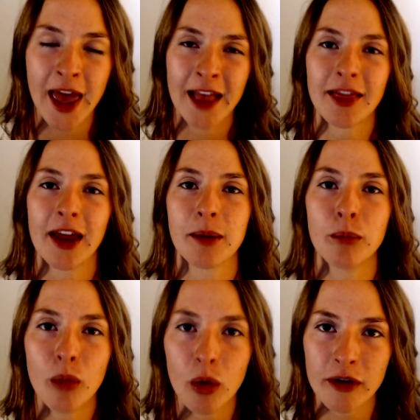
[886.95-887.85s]
letting
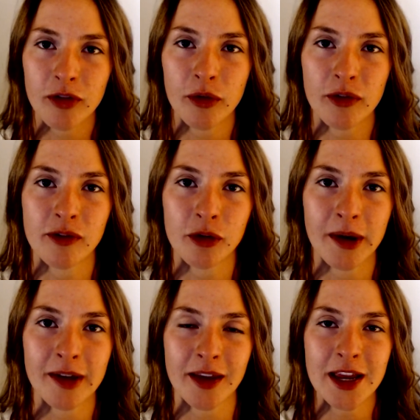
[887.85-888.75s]
more of those UV
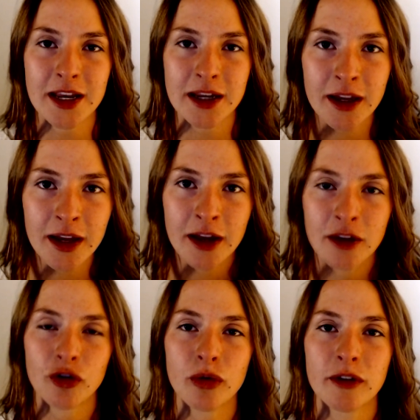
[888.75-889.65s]
rays into
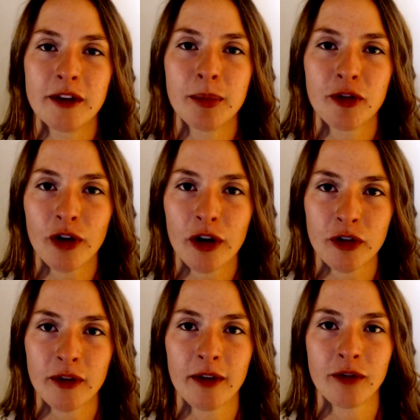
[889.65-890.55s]
the deep
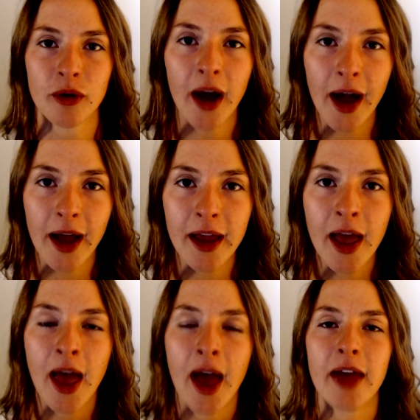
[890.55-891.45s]
structures of your eye.
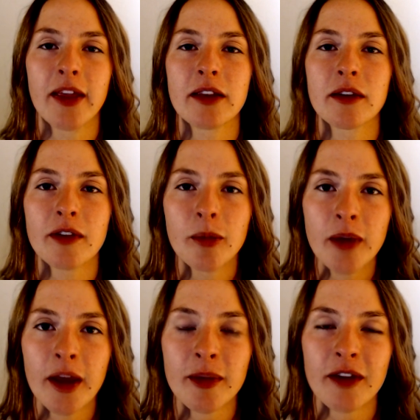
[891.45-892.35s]
And then
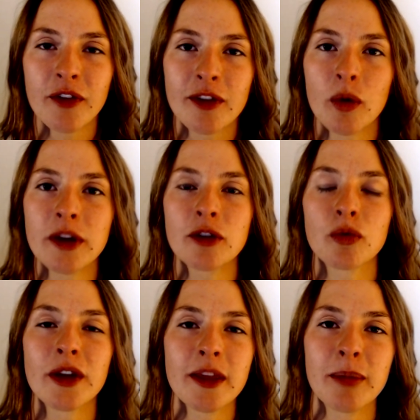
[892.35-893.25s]
sometimes if it's going to
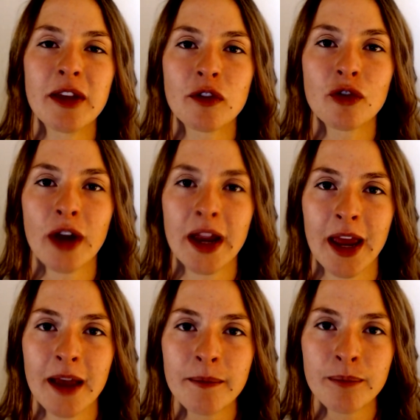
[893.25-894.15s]
really be
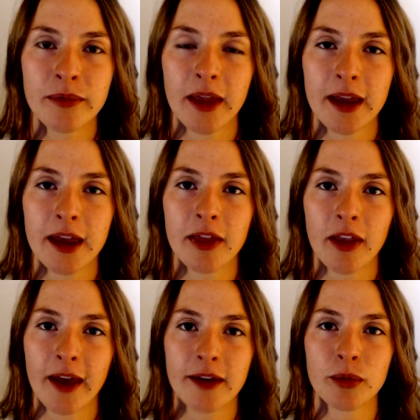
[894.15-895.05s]
straining, like in the
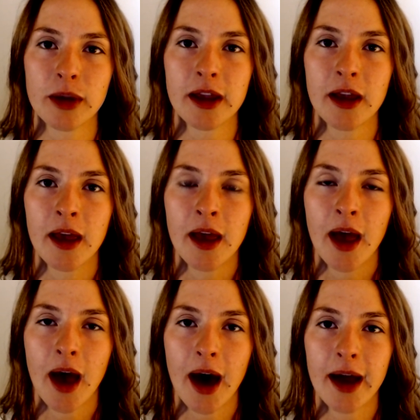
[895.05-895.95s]
last week,
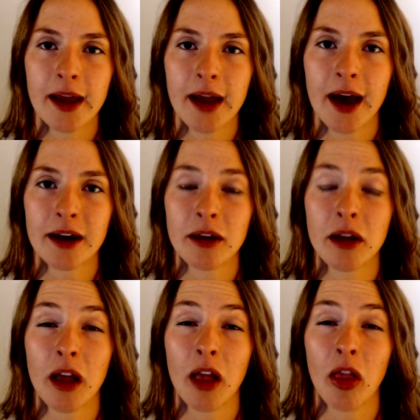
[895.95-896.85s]
I had
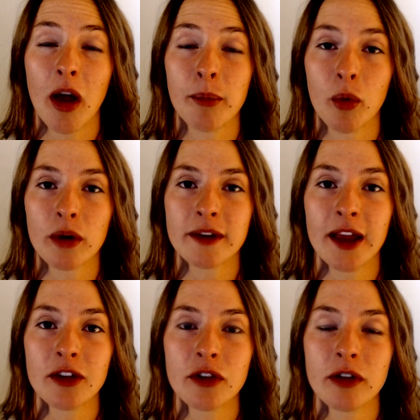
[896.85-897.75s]
a lot more
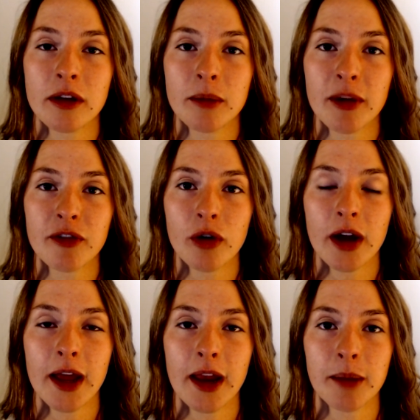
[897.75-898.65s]
tension in my
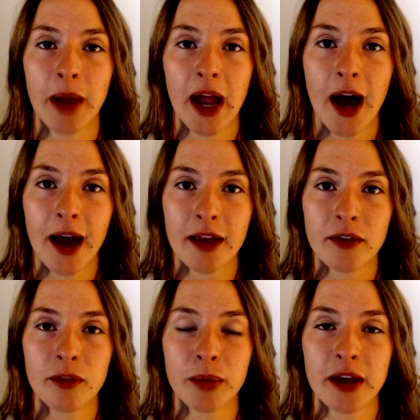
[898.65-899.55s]
forehead and my
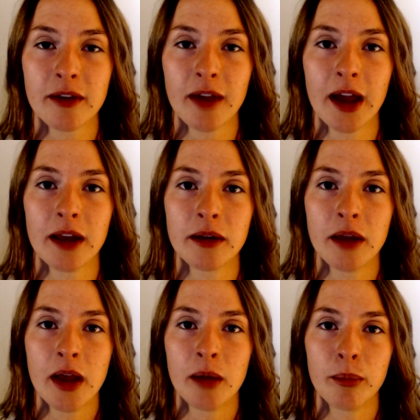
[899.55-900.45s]
eyes because I had
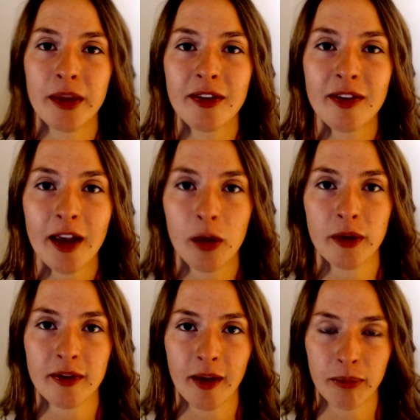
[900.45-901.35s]
been sick with
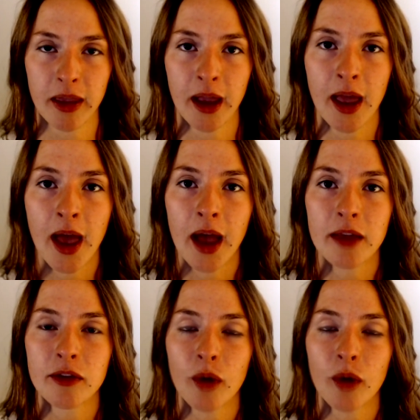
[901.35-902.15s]
something. And so I